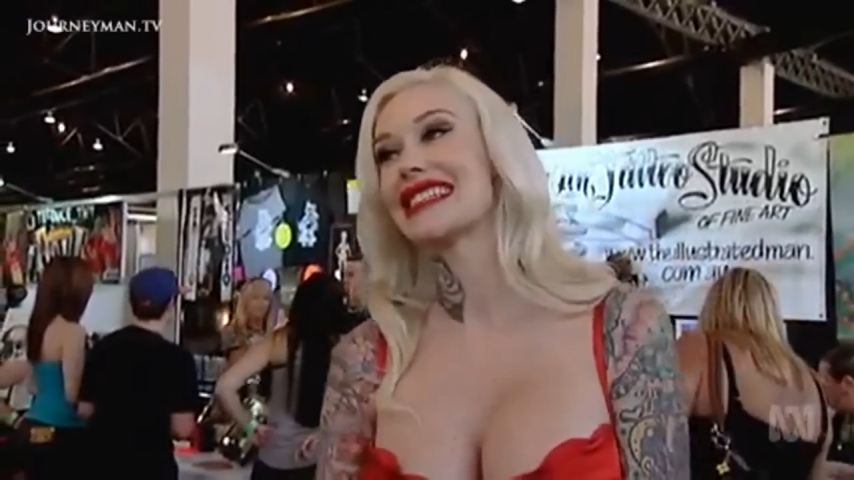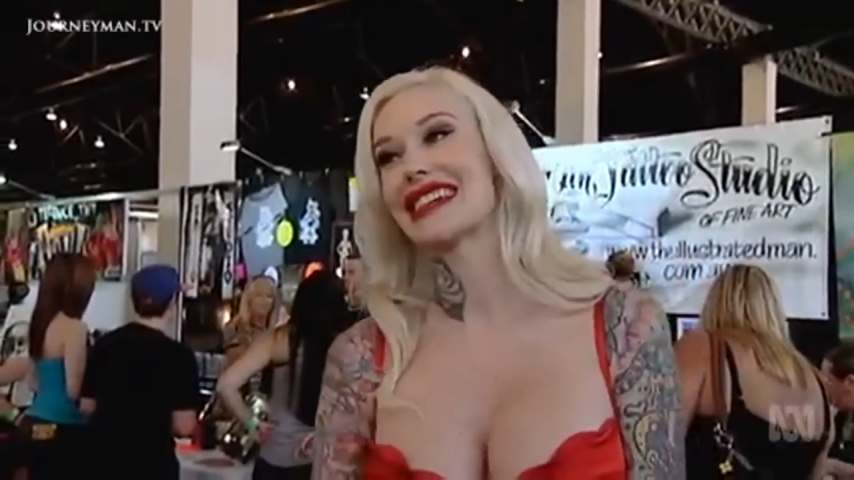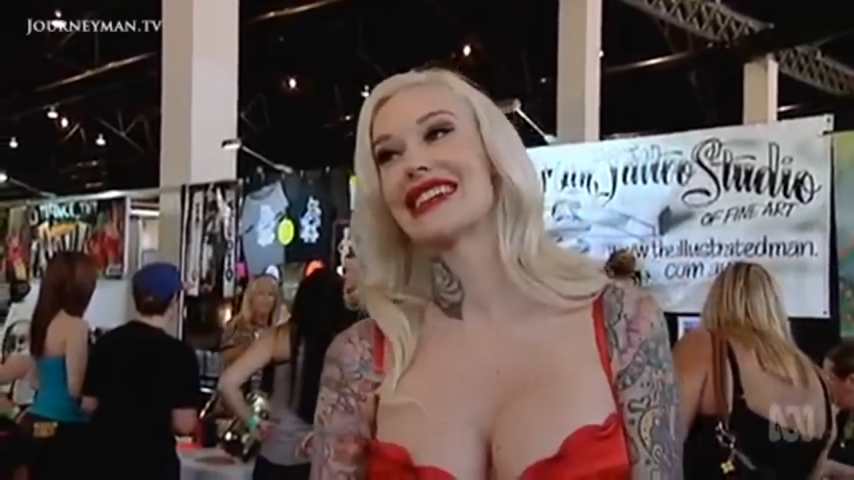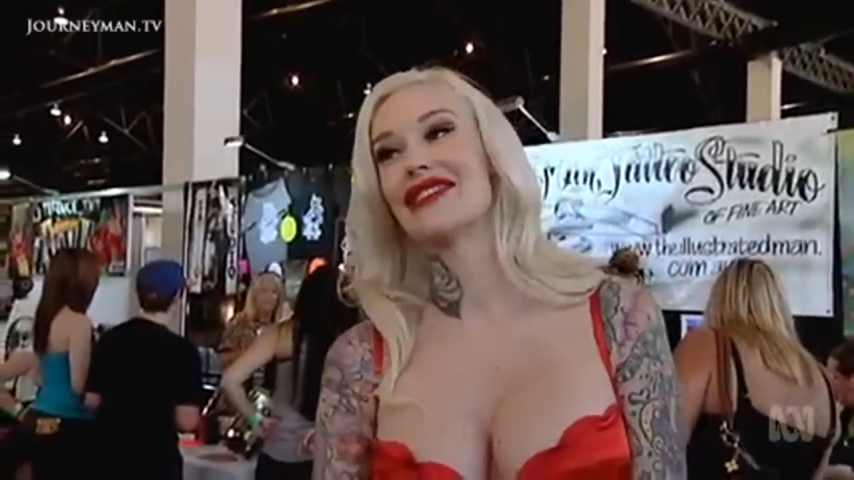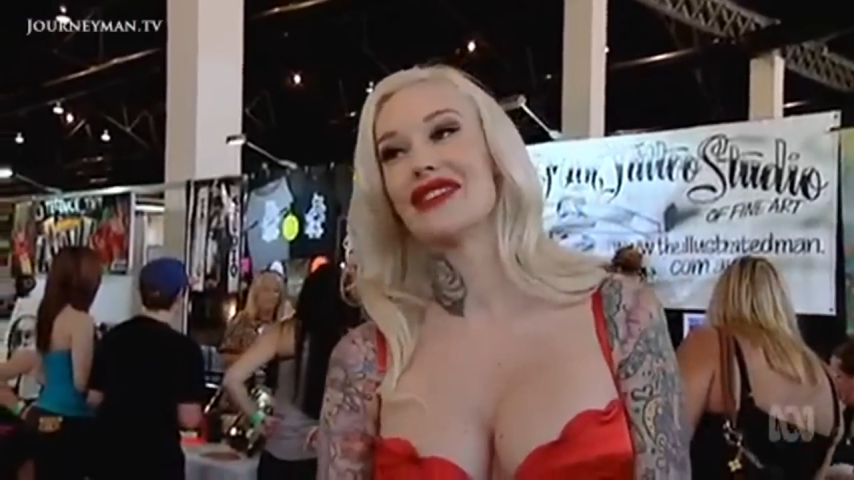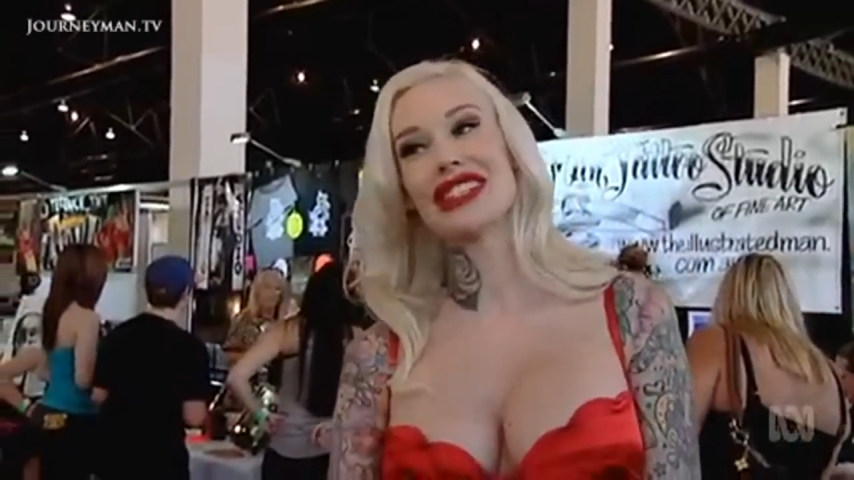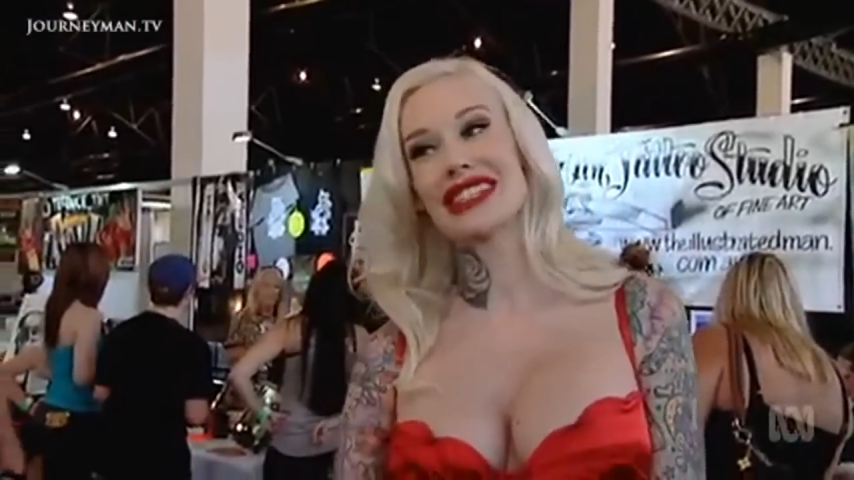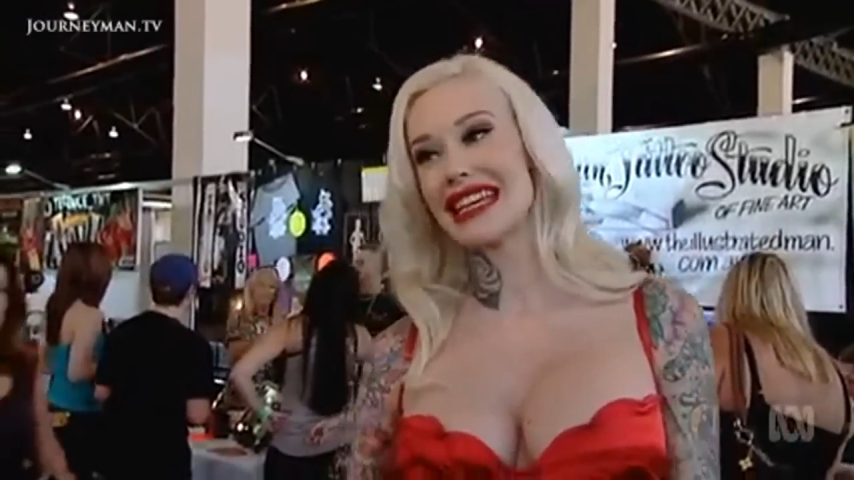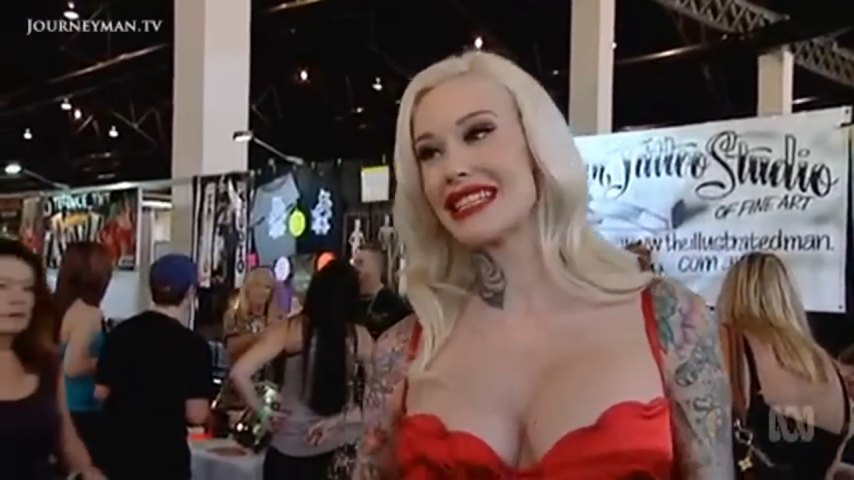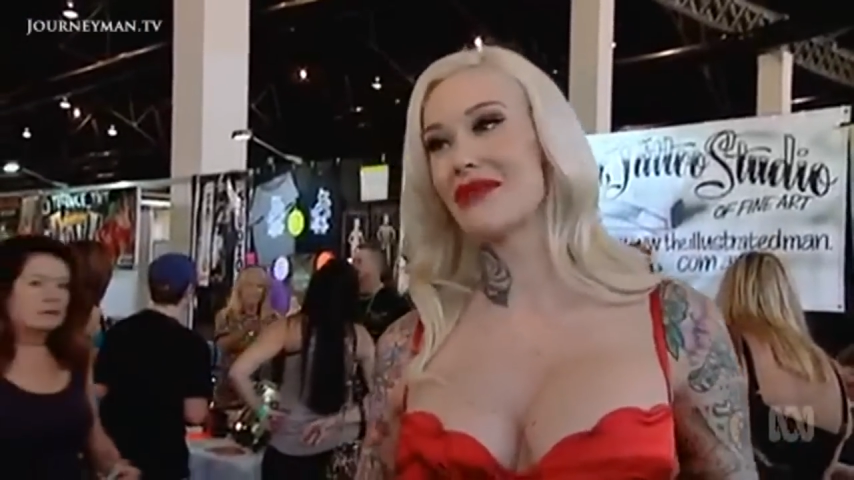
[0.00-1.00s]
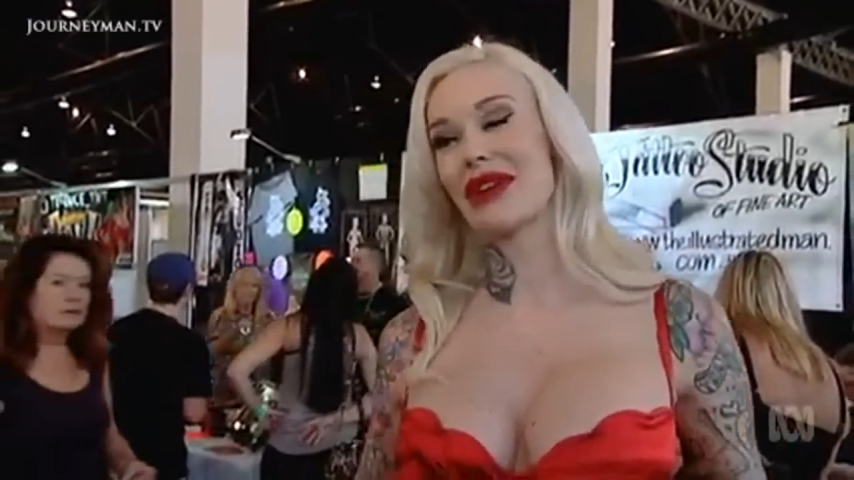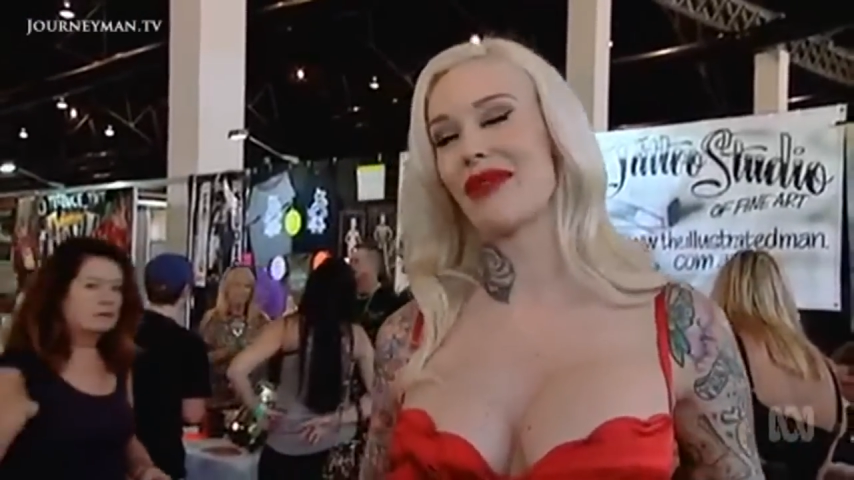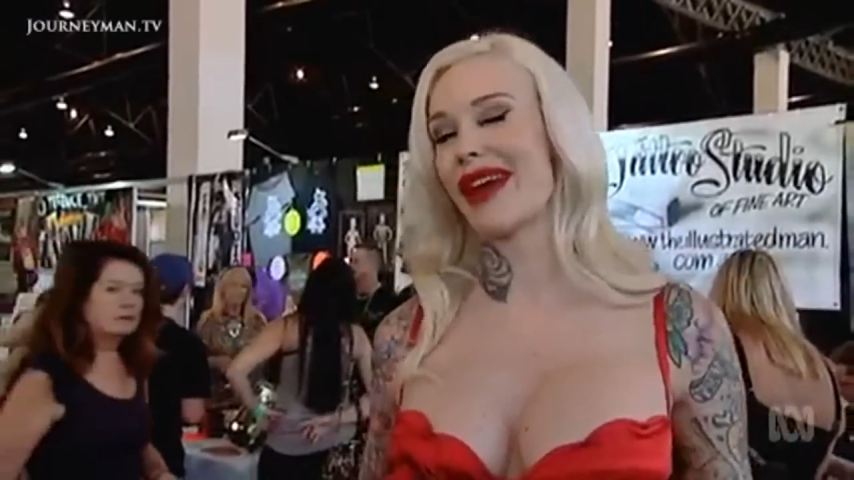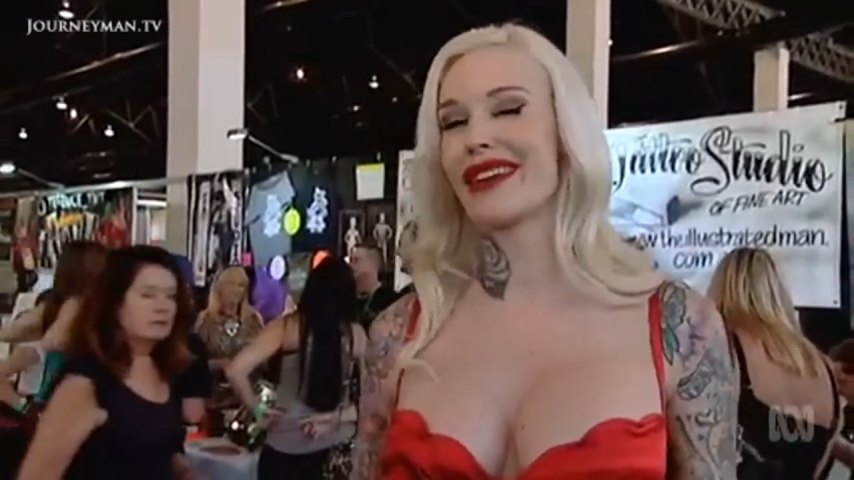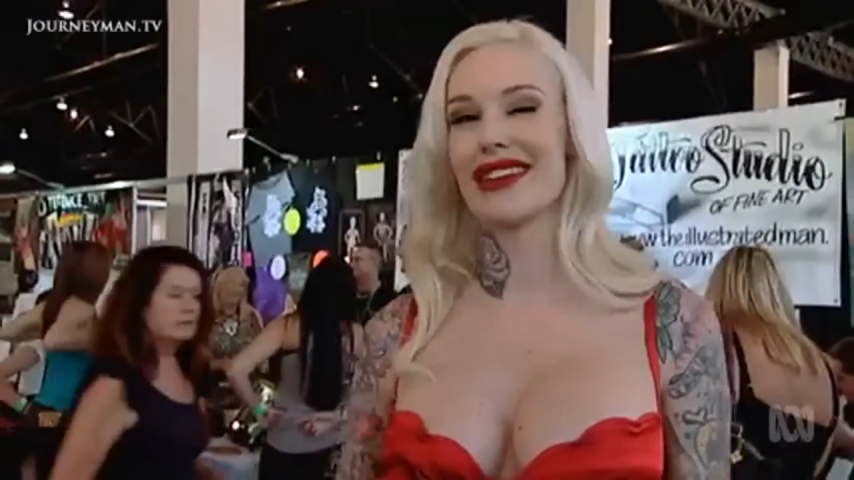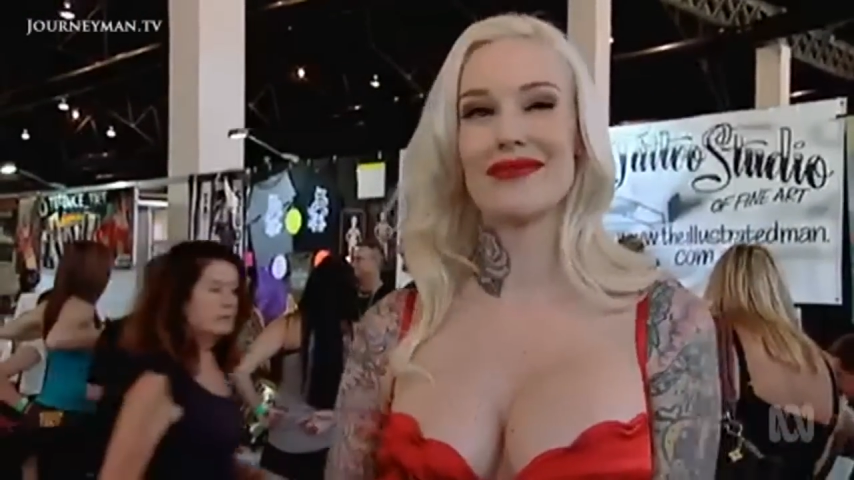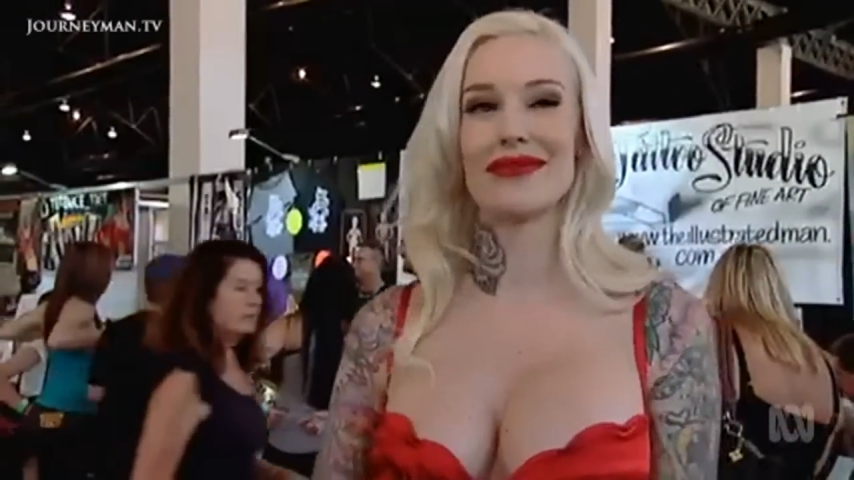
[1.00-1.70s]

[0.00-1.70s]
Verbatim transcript: So if you just get something random,